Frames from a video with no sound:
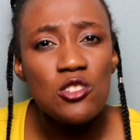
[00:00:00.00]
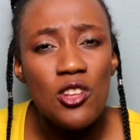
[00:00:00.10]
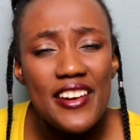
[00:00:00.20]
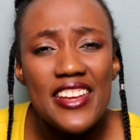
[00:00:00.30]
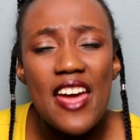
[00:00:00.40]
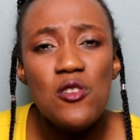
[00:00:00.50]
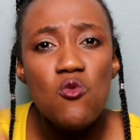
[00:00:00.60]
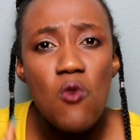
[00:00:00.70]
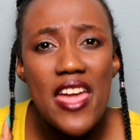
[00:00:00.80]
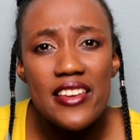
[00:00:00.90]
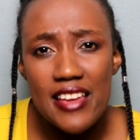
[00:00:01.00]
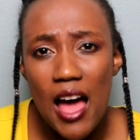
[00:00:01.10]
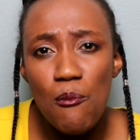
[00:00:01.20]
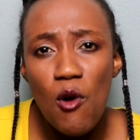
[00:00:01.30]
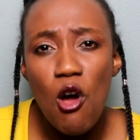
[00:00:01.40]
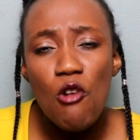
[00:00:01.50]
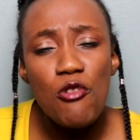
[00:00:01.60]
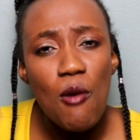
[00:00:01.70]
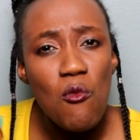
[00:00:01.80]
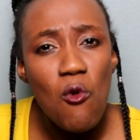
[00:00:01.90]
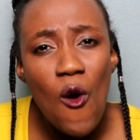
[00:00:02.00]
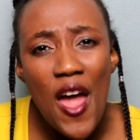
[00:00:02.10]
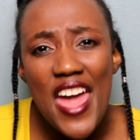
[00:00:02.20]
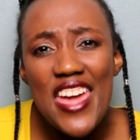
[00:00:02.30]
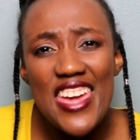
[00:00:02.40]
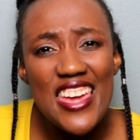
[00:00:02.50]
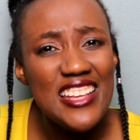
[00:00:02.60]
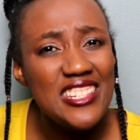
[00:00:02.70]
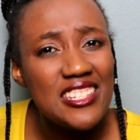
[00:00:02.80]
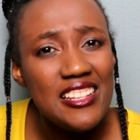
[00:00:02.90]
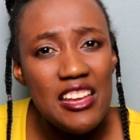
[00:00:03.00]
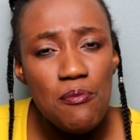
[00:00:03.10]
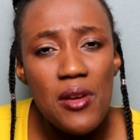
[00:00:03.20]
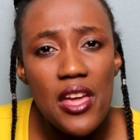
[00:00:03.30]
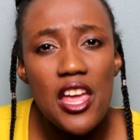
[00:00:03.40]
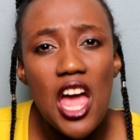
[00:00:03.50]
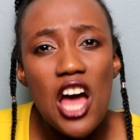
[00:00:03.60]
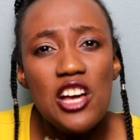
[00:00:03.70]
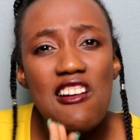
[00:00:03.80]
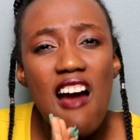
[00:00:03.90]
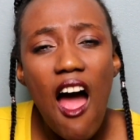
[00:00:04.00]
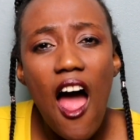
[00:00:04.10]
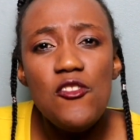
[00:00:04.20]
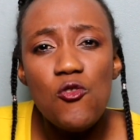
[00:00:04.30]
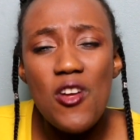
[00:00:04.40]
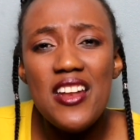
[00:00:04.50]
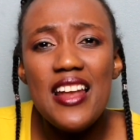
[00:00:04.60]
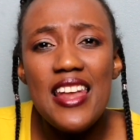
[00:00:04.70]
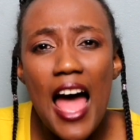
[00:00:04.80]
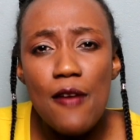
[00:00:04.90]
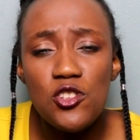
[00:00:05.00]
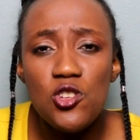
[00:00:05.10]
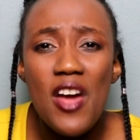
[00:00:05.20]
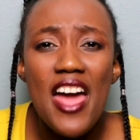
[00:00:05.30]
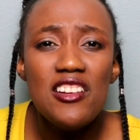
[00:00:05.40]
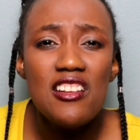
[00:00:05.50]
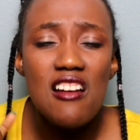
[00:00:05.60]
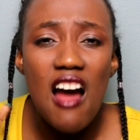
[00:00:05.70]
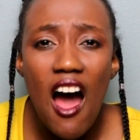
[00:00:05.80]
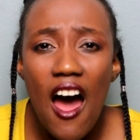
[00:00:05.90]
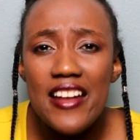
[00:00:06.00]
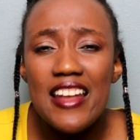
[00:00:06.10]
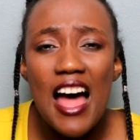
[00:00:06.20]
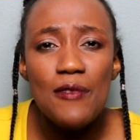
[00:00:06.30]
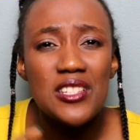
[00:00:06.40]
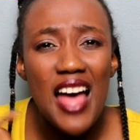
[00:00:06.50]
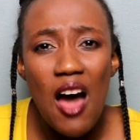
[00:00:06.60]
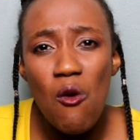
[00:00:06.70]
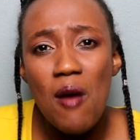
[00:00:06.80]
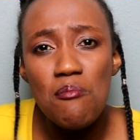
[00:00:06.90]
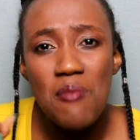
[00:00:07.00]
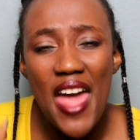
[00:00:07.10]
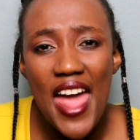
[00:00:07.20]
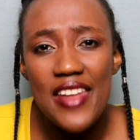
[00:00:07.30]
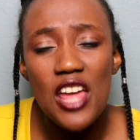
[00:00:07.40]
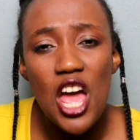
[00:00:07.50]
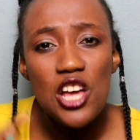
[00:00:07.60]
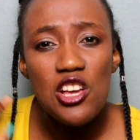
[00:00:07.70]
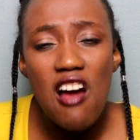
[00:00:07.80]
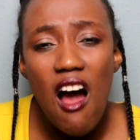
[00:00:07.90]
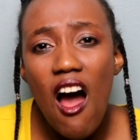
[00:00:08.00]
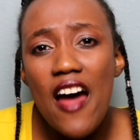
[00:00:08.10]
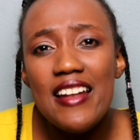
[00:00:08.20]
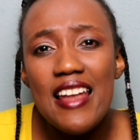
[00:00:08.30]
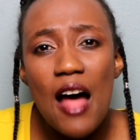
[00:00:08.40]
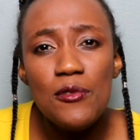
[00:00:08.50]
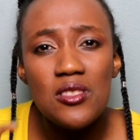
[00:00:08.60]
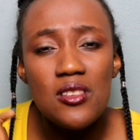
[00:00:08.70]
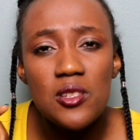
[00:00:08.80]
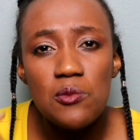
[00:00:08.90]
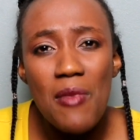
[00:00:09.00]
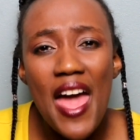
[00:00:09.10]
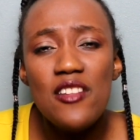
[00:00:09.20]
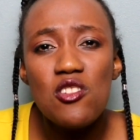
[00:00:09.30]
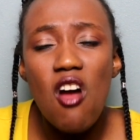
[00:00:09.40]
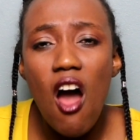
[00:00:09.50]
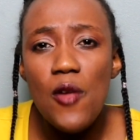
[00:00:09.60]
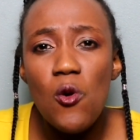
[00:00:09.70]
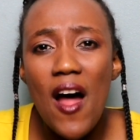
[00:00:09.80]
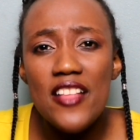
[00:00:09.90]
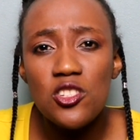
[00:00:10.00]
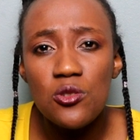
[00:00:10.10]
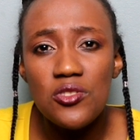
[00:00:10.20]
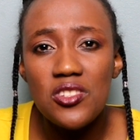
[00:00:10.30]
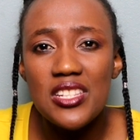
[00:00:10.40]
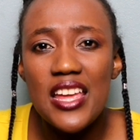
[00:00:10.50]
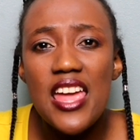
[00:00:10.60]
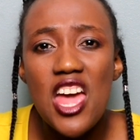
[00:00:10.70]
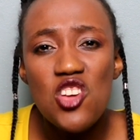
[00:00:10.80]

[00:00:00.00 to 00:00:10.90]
so that he can wake up from where he is sleeping. God really loves you, and God loves our man. God loves this man. God wants to see